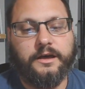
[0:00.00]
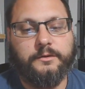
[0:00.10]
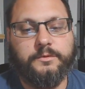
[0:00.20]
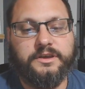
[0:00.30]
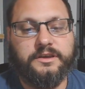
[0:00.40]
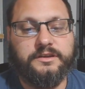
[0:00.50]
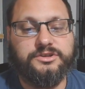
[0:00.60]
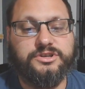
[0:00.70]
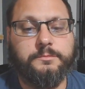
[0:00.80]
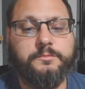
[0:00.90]
We
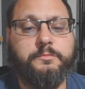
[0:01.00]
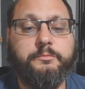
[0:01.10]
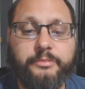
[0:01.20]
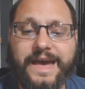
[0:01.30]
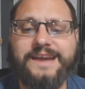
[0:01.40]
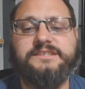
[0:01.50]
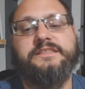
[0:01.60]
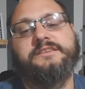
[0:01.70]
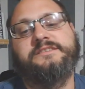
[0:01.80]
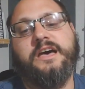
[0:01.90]
jump back to
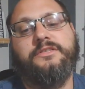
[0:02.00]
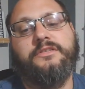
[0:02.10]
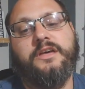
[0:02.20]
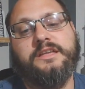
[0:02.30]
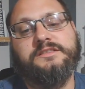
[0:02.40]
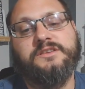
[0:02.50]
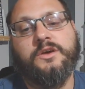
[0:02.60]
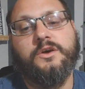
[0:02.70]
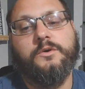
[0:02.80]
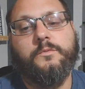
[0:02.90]
the Southlands,
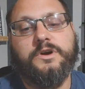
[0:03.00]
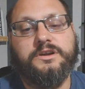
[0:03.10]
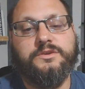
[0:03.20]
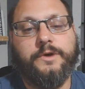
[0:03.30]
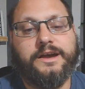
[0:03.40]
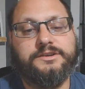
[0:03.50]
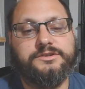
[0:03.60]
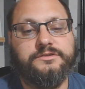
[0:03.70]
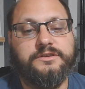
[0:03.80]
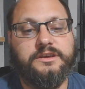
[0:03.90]
where you
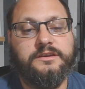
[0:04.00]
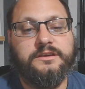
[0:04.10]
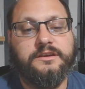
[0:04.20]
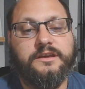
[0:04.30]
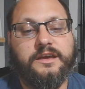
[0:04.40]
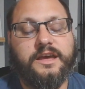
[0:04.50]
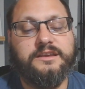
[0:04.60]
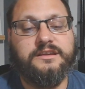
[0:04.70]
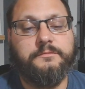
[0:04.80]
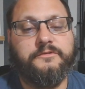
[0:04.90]
actually
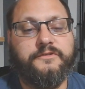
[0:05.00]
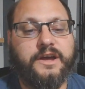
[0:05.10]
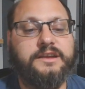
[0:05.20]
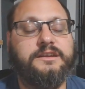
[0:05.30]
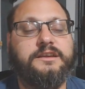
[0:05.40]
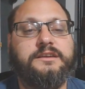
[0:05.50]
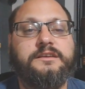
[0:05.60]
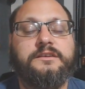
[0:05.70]
end up finding